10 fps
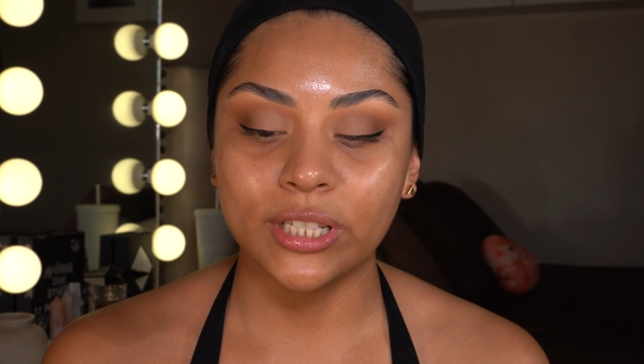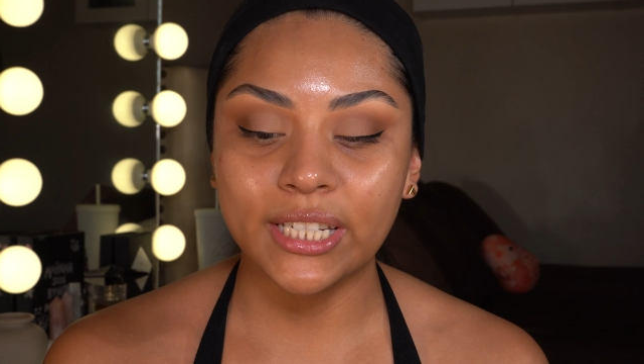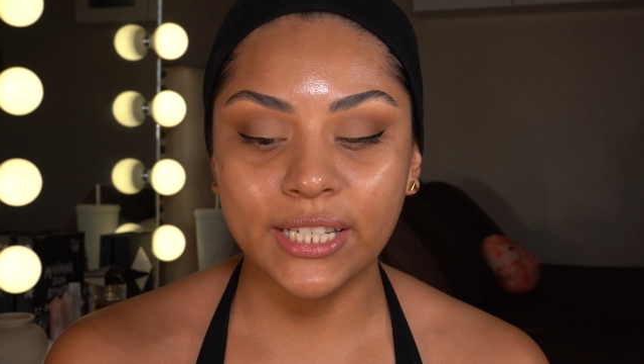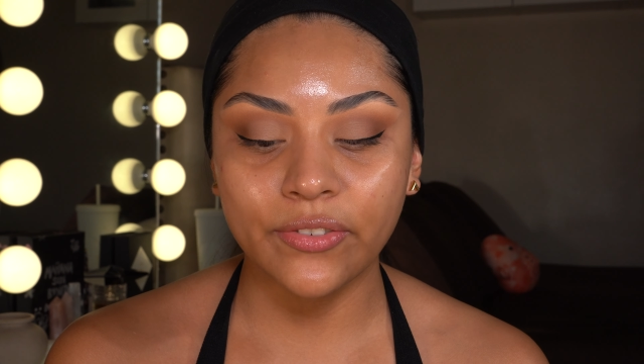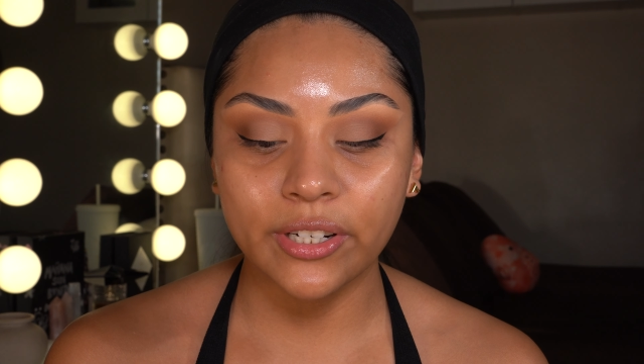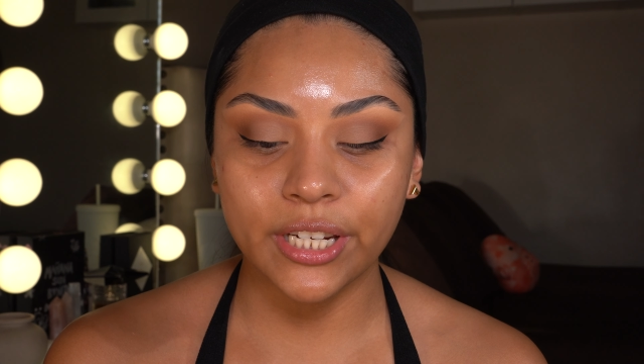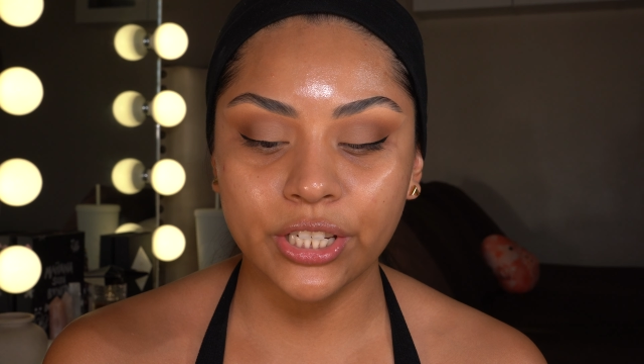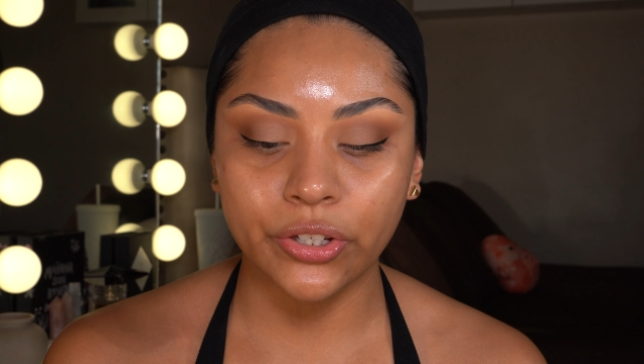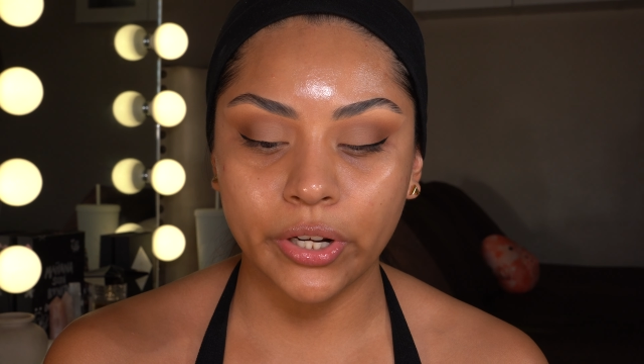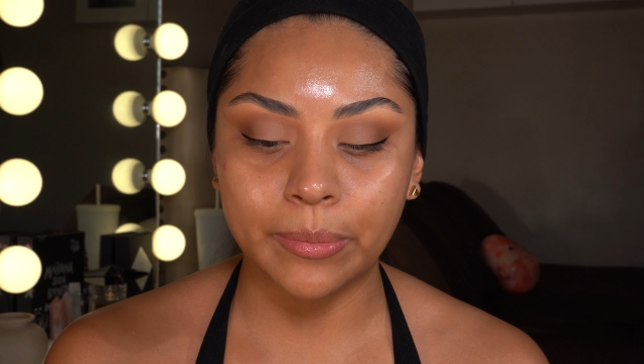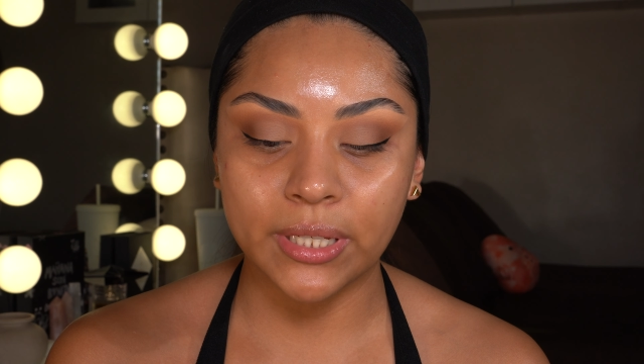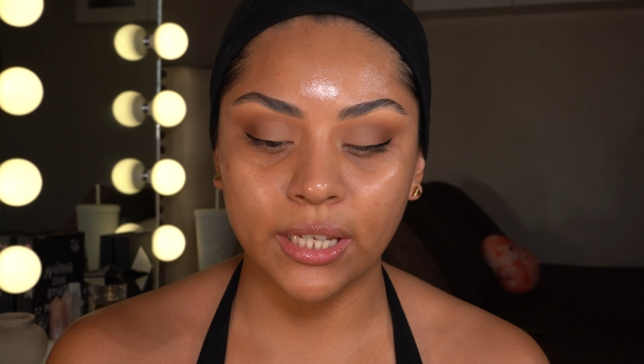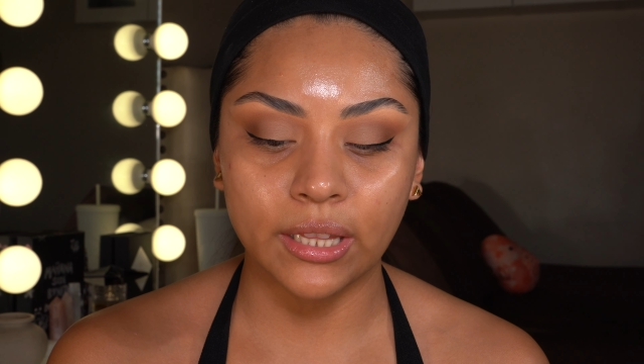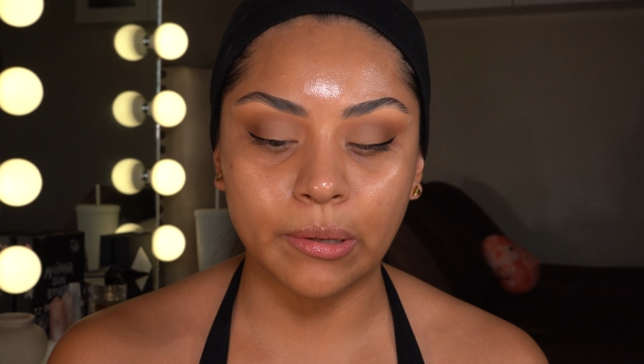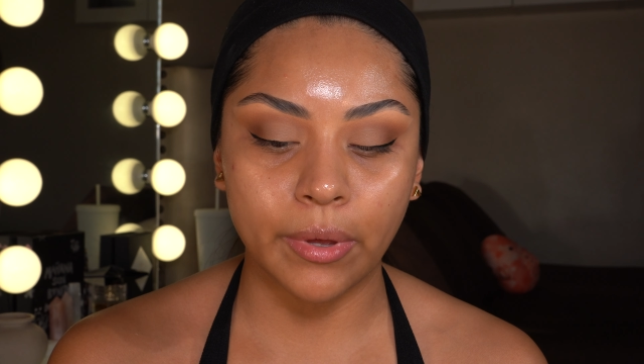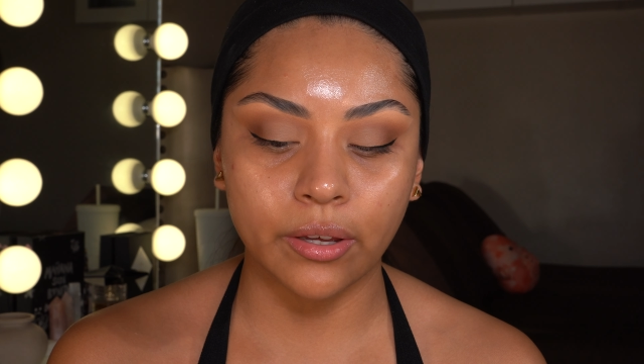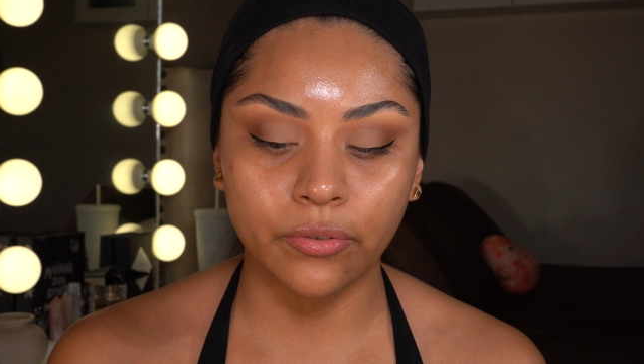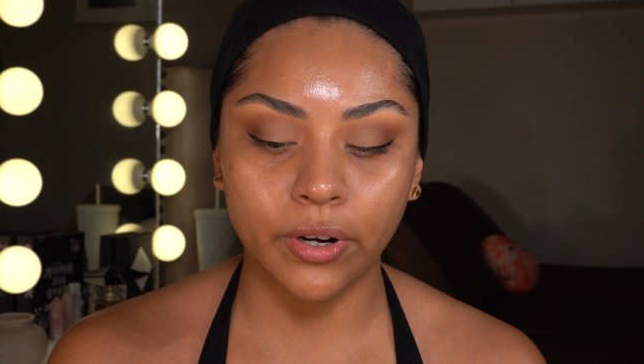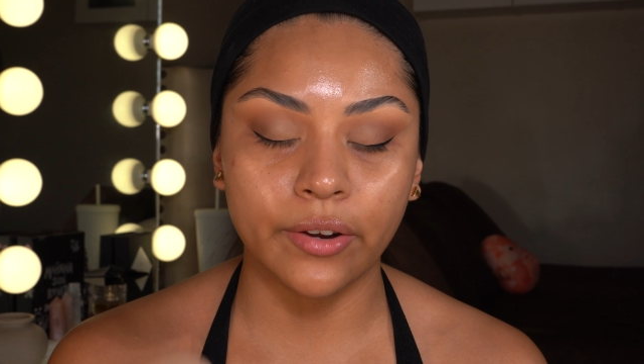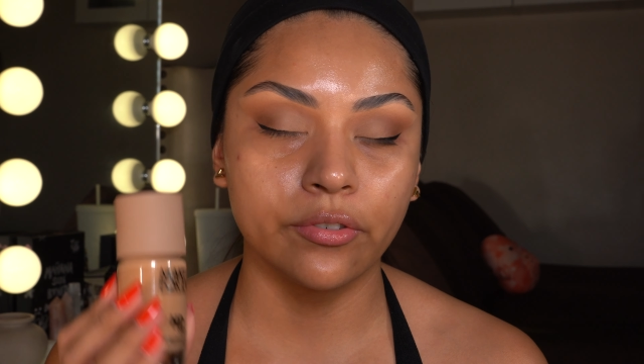For today's foundation, I'm taking the Omega
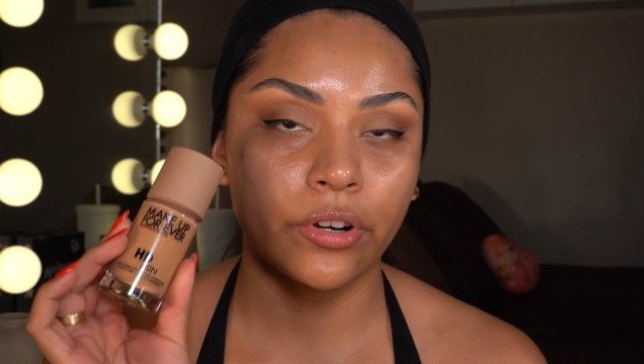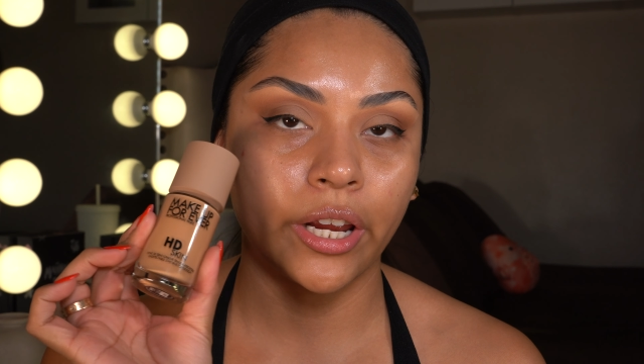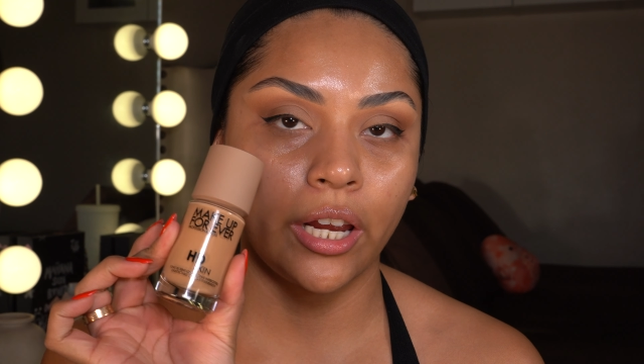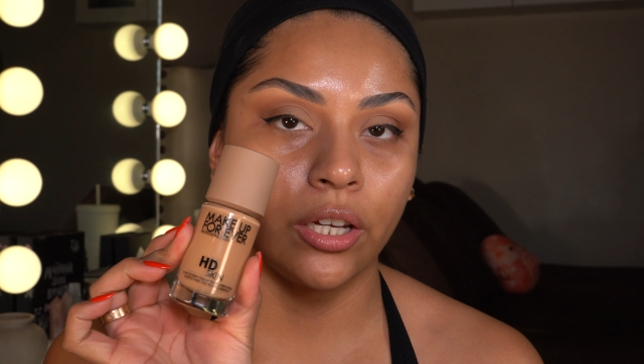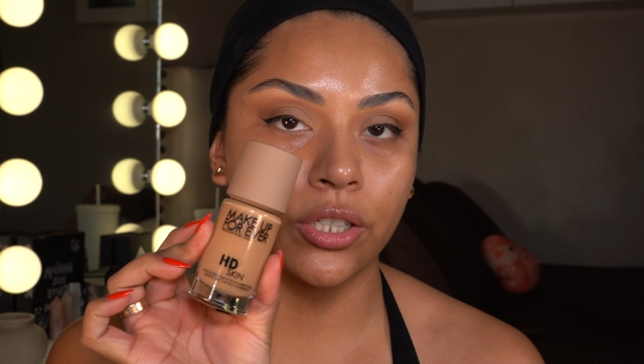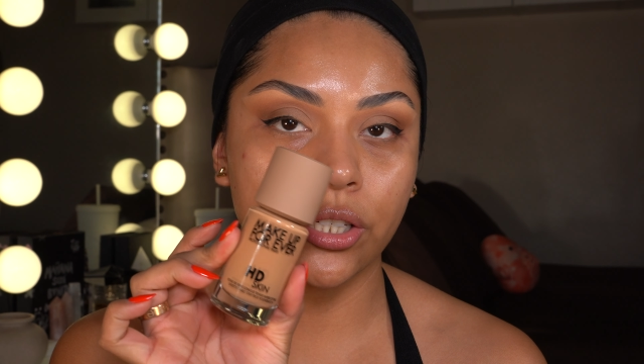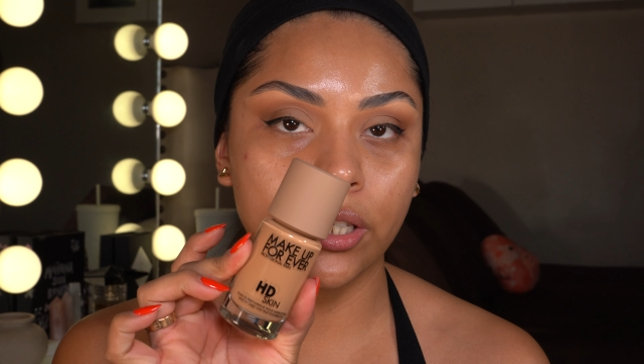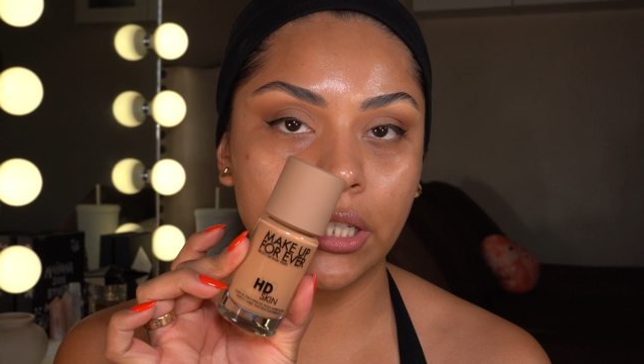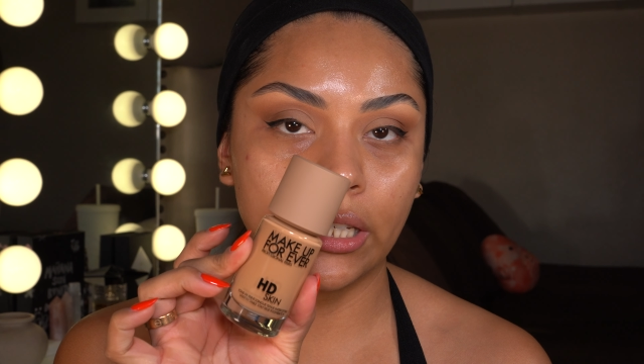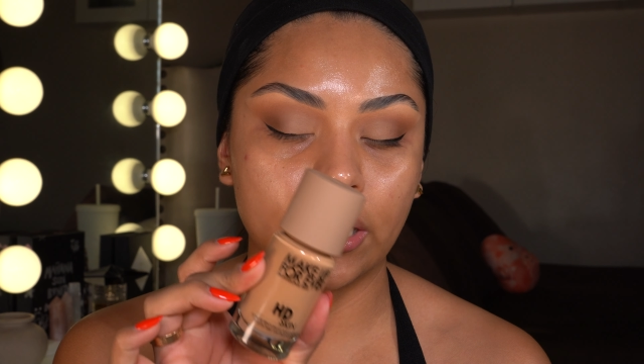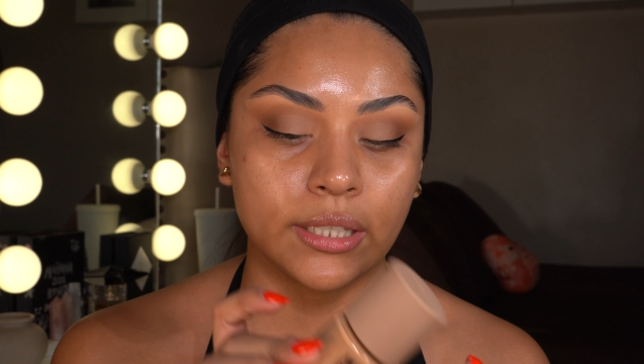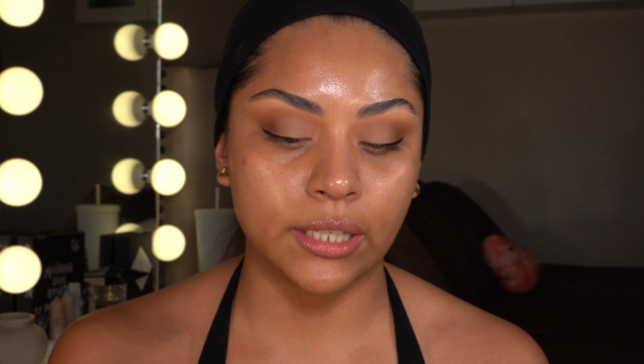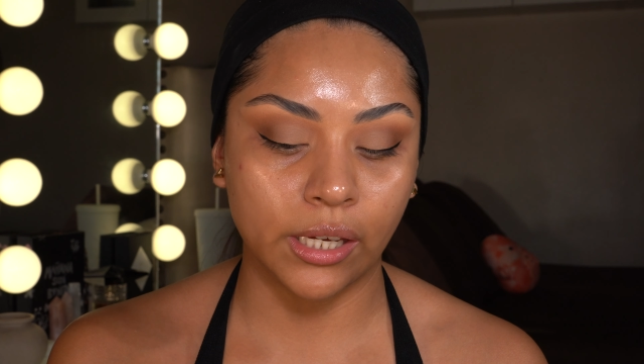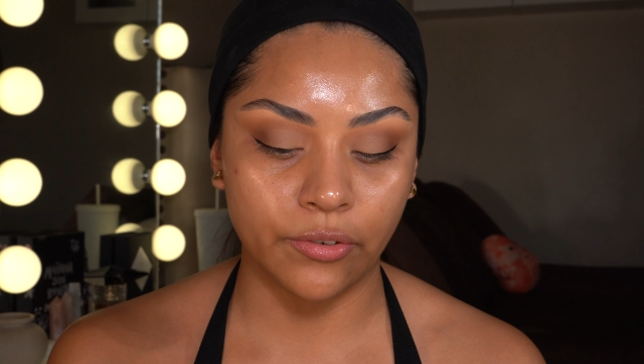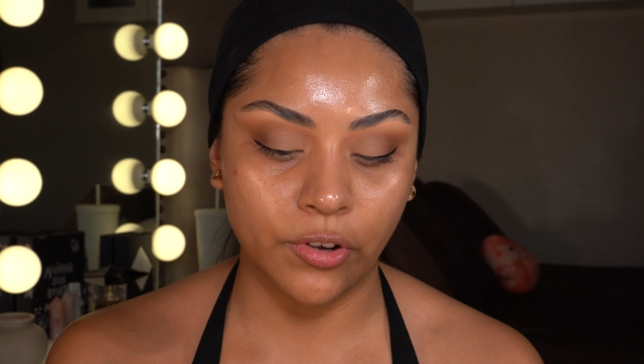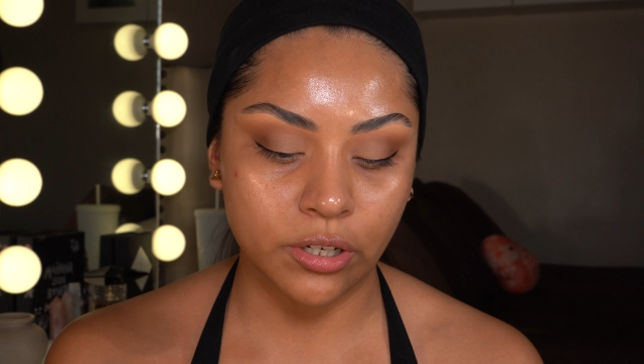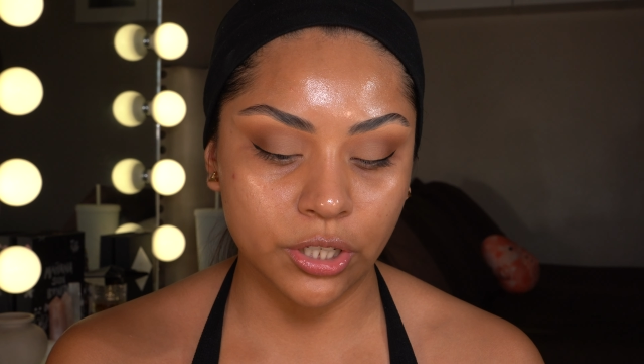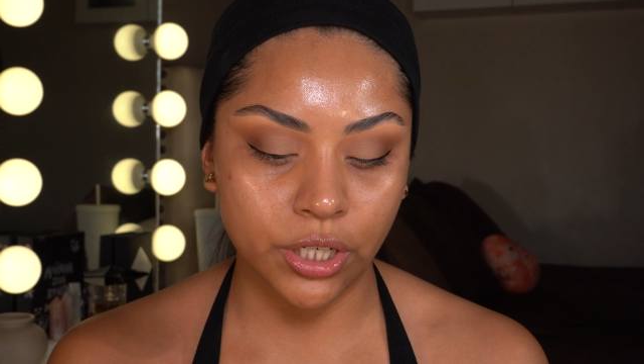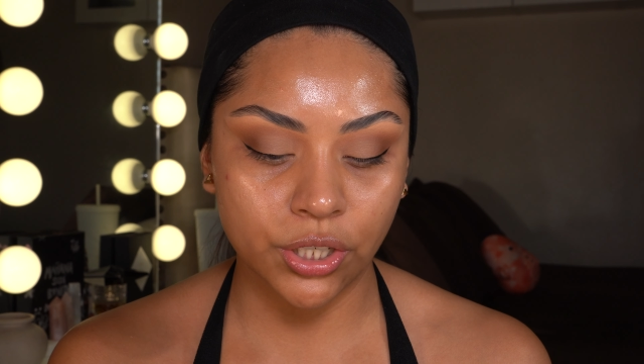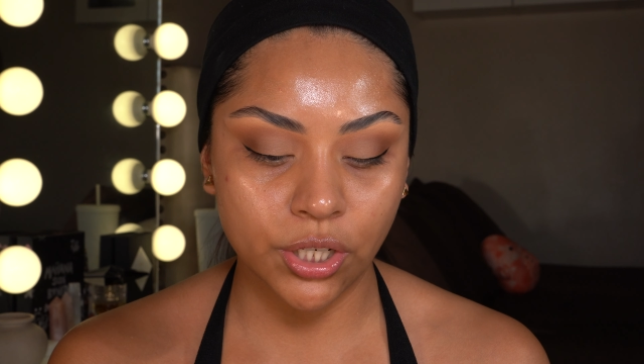Forever HD Skin
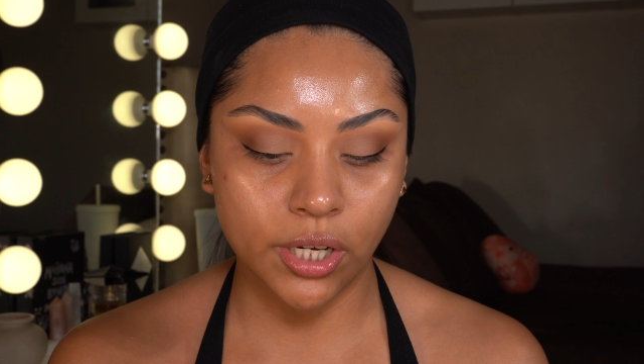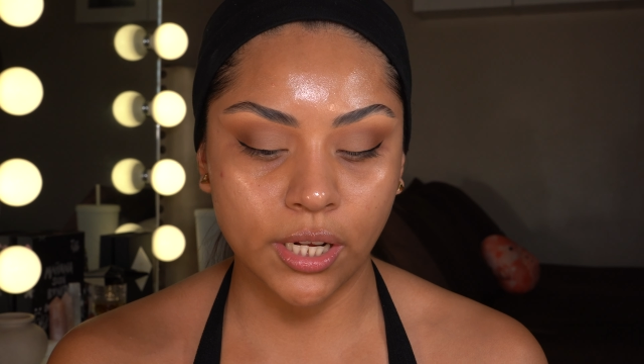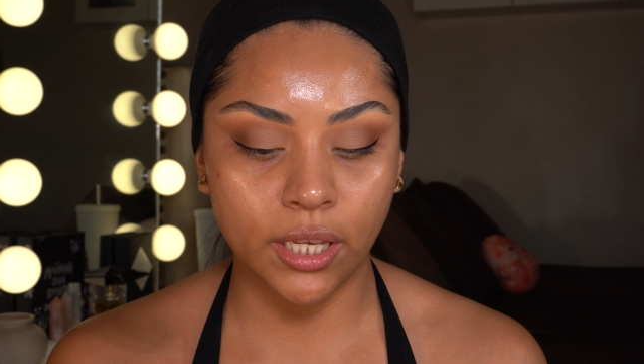Foundation